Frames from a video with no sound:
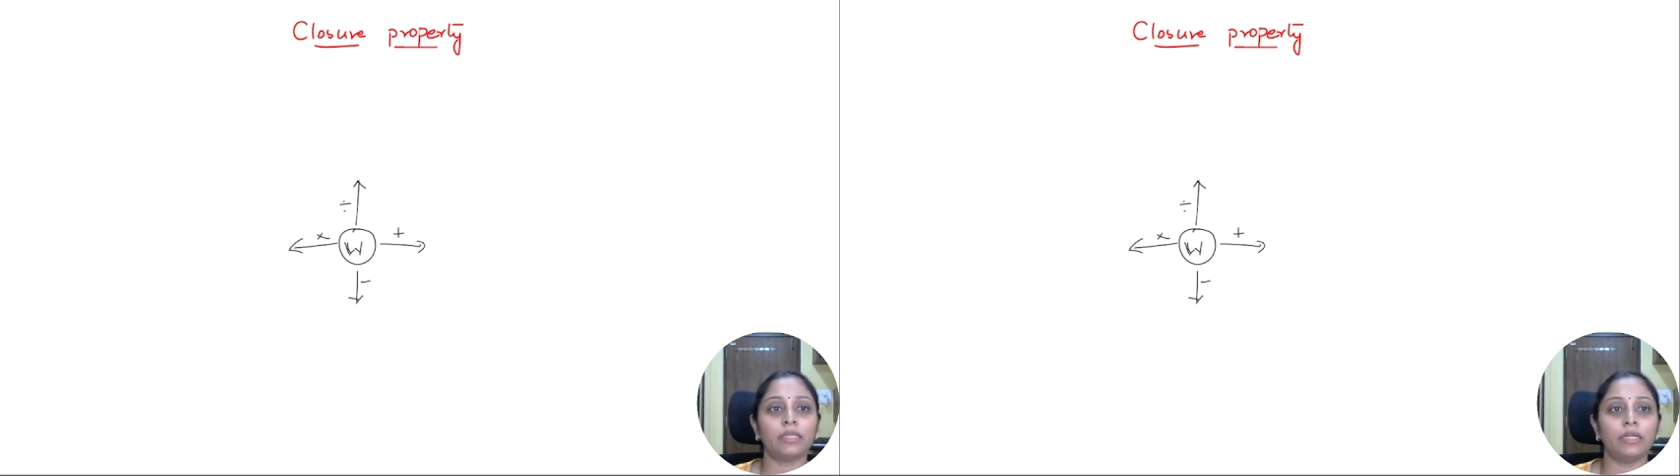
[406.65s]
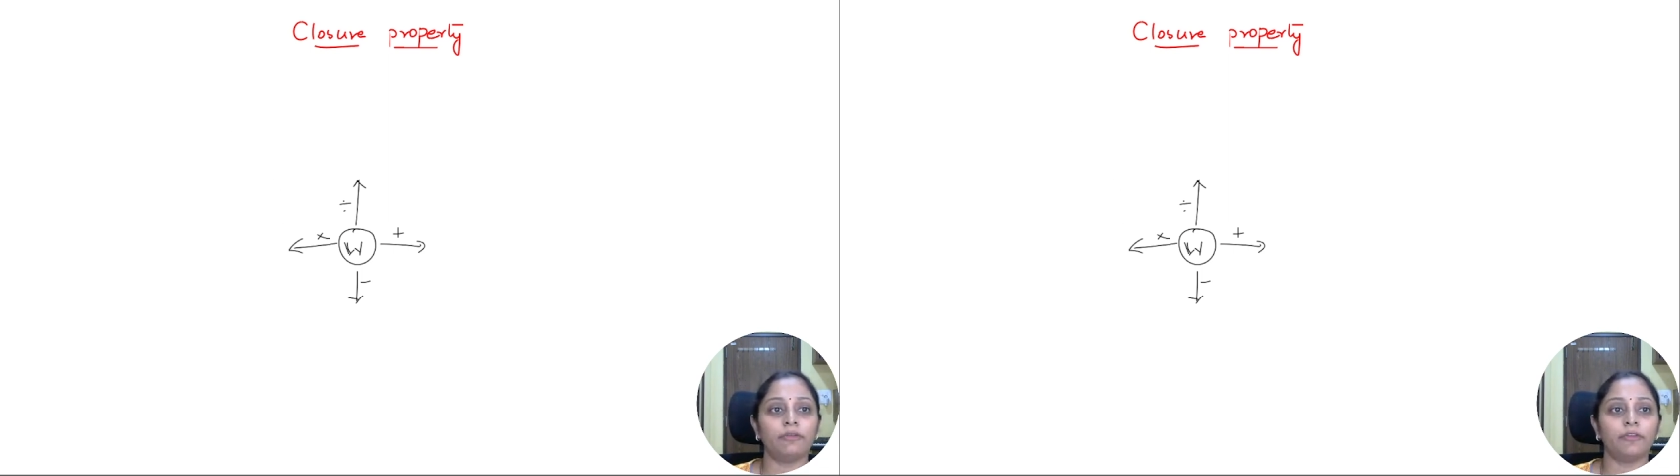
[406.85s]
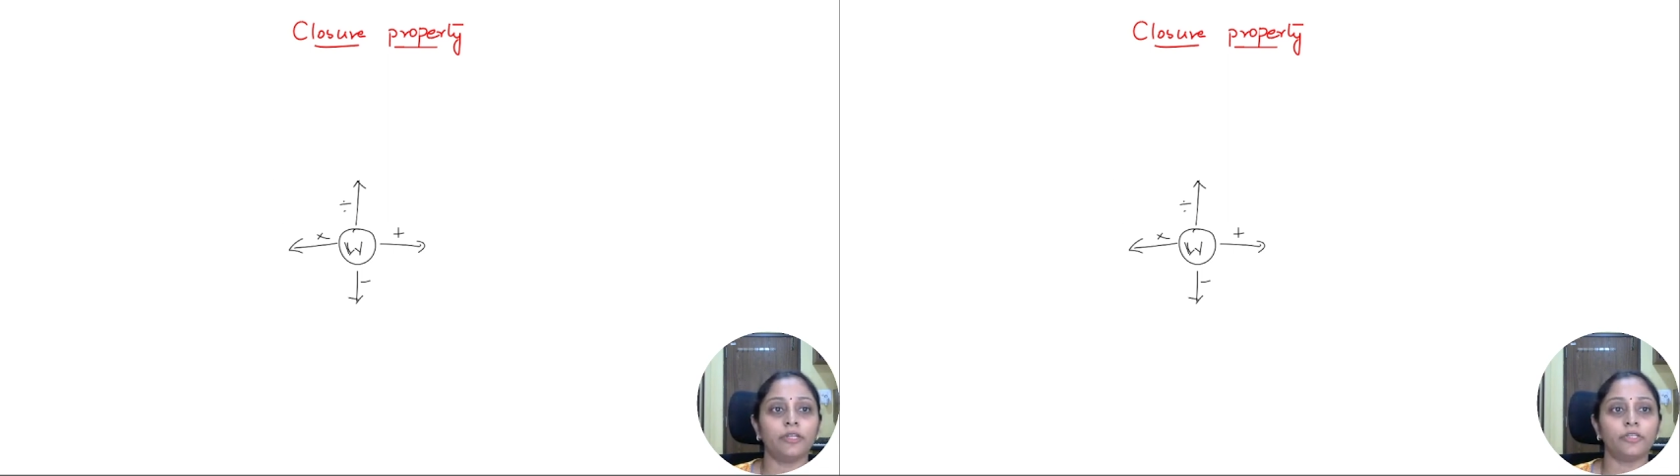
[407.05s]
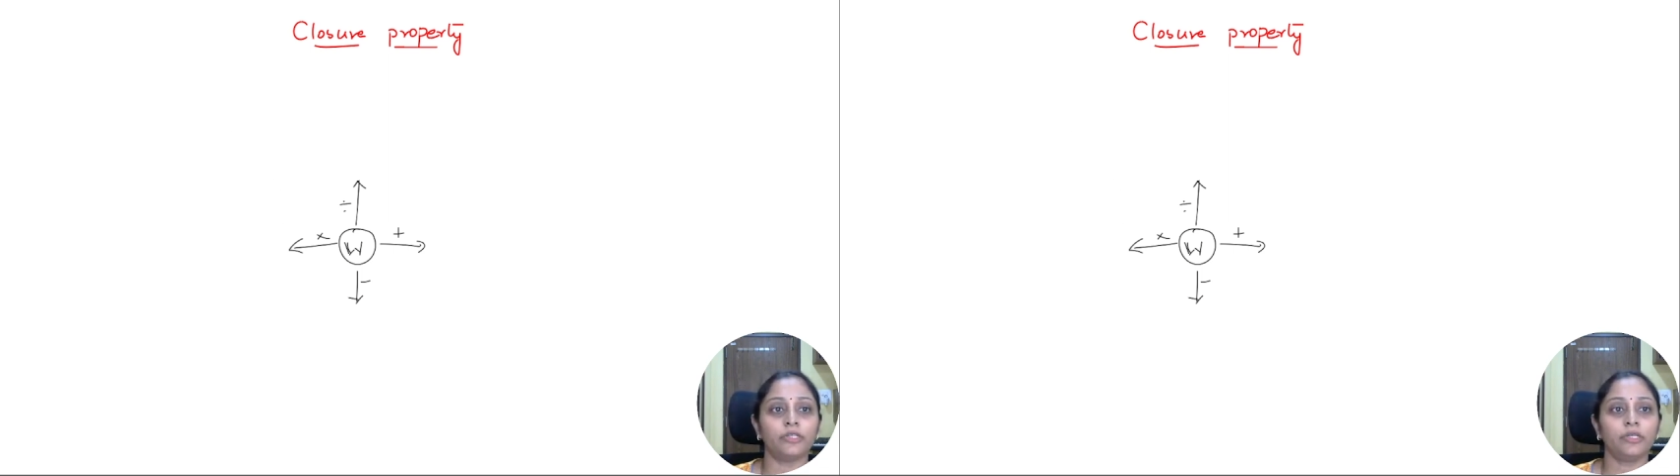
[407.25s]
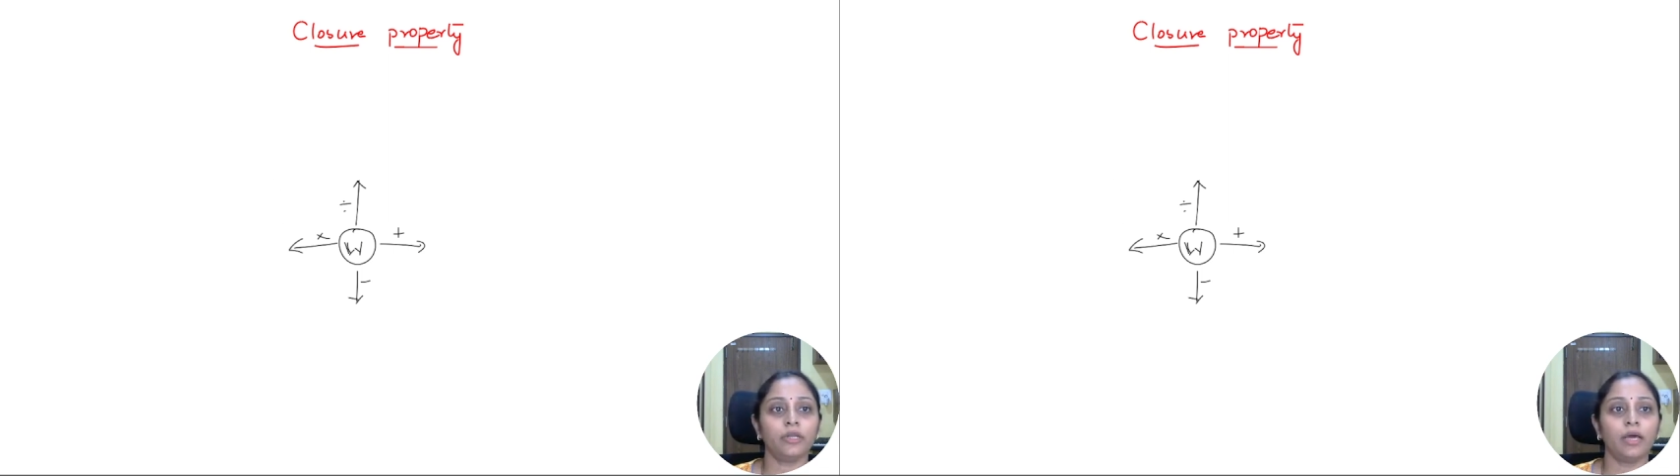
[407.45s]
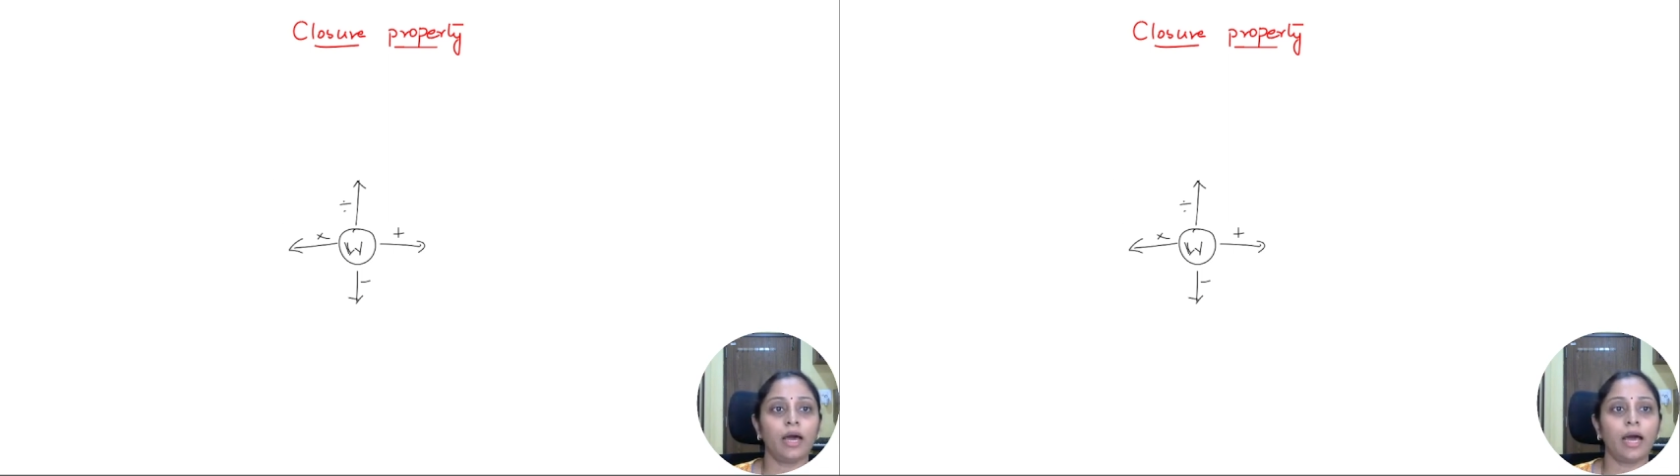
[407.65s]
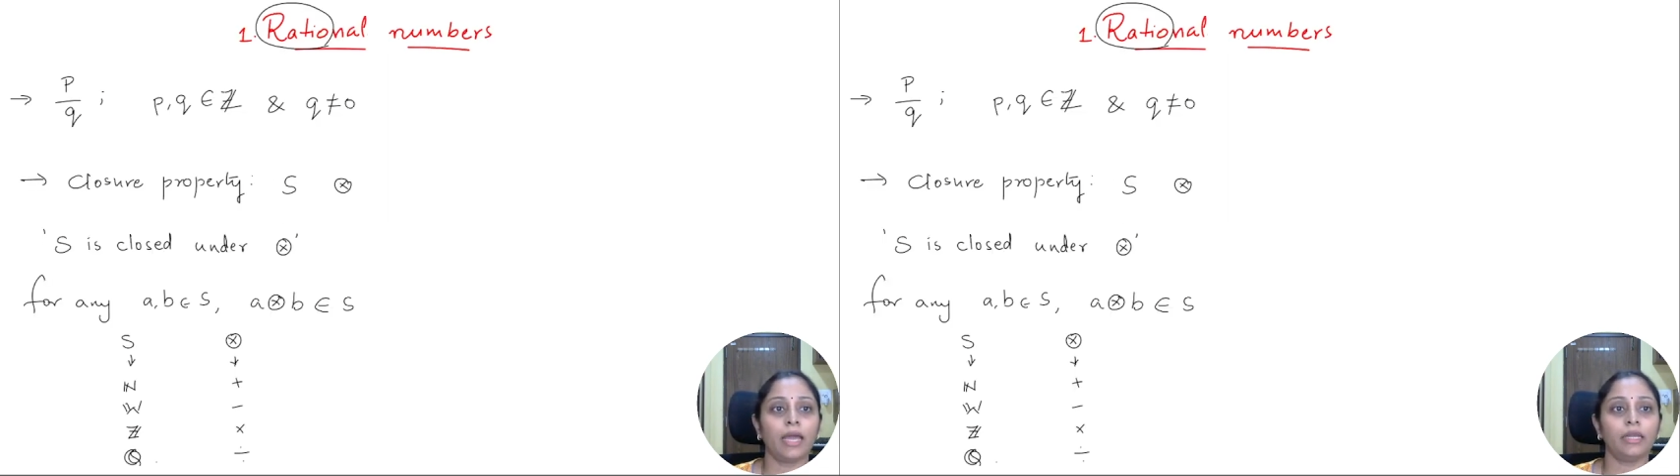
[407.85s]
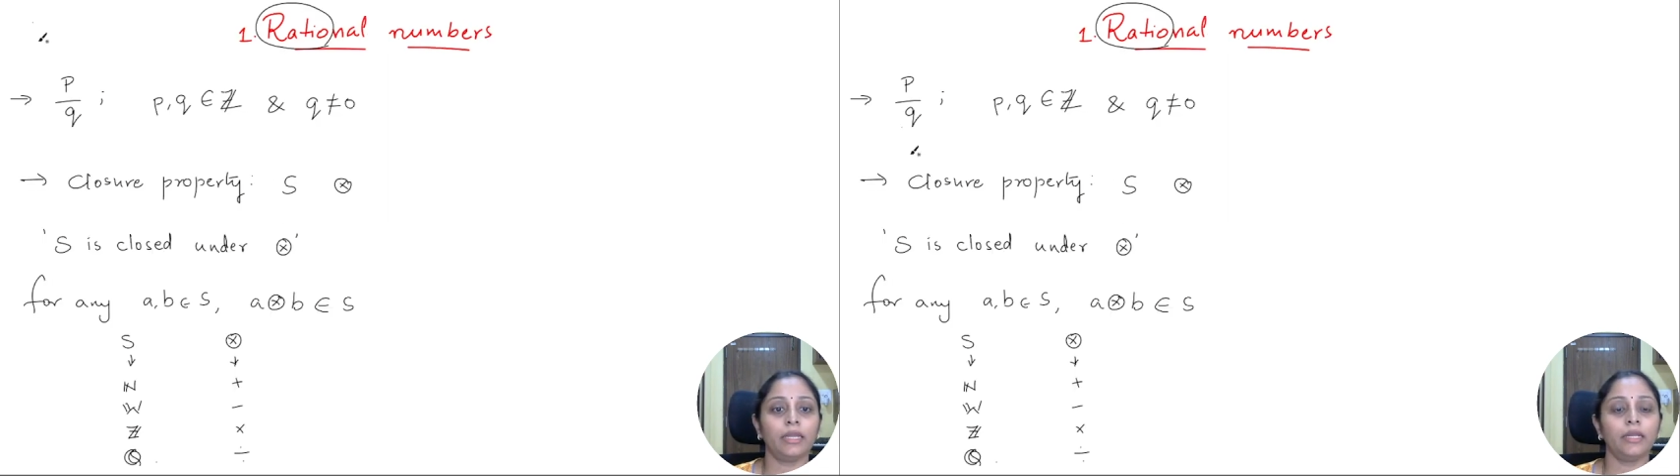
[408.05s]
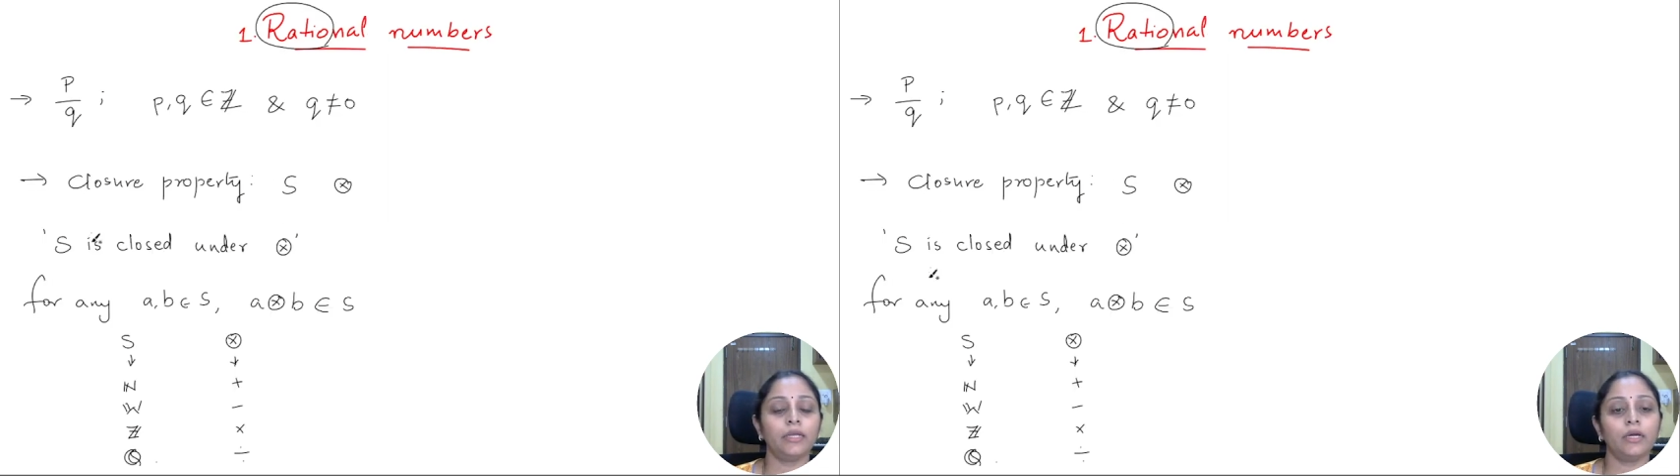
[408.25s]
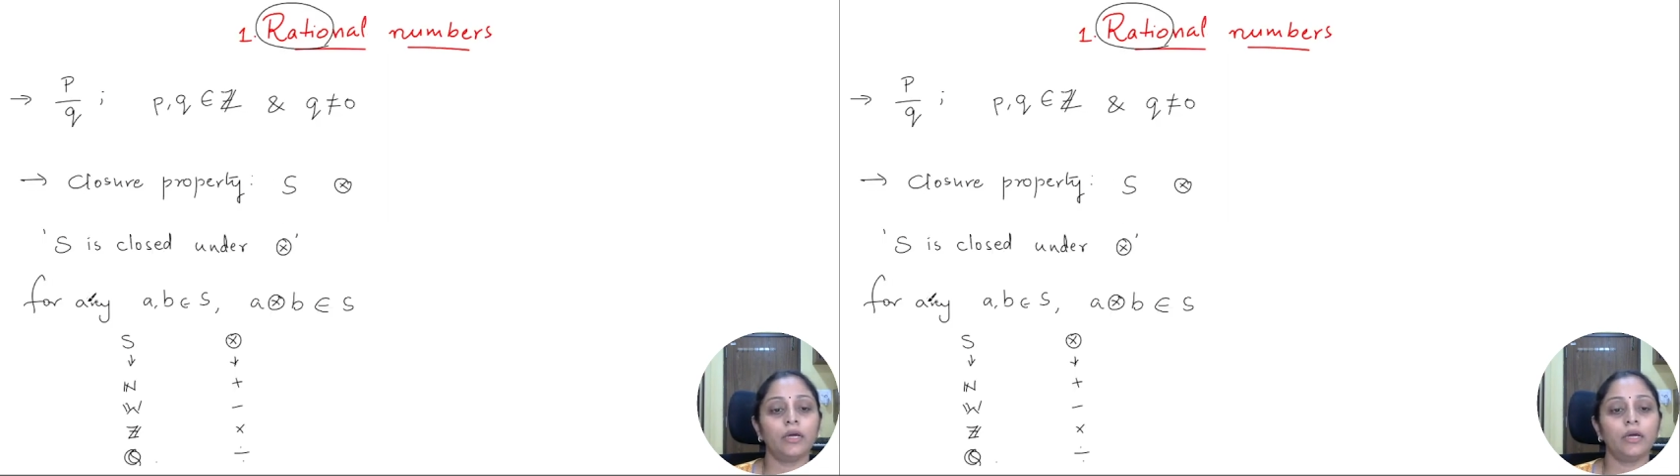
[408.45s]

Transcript: definition, I need